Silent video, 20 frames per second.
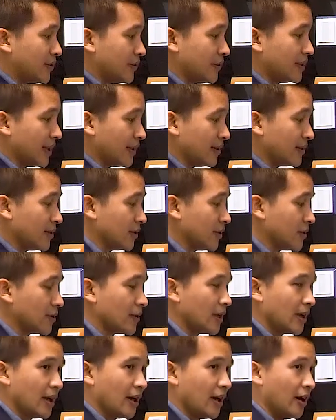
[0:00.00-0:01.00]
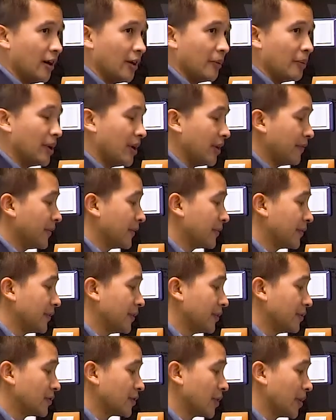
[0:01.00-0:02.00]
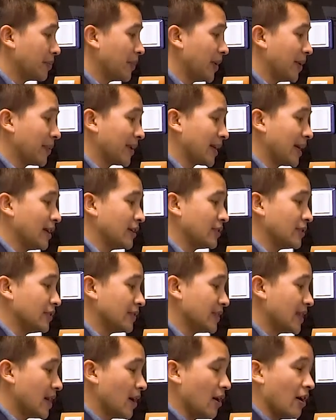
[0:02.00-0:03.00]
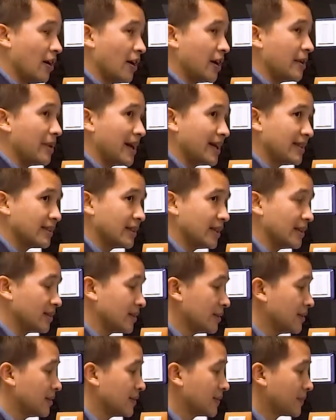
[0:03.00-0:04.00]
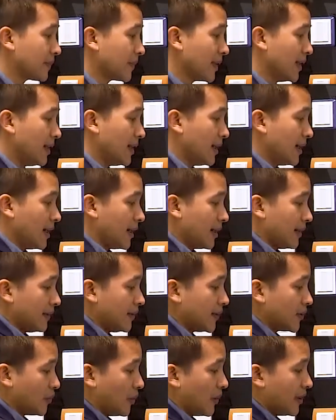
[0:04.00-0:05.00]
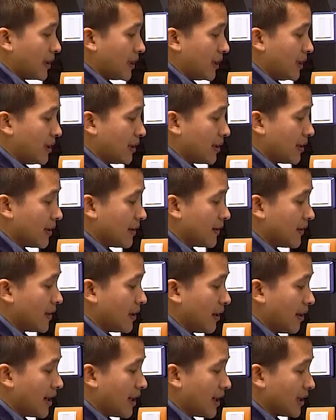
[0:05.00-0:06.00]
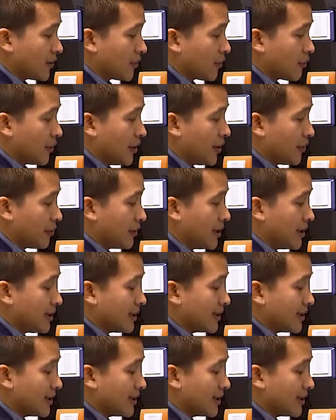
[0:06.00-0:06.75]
two sensors are perfect for those type of applications. They are high bay sensors. This one here, the I S three three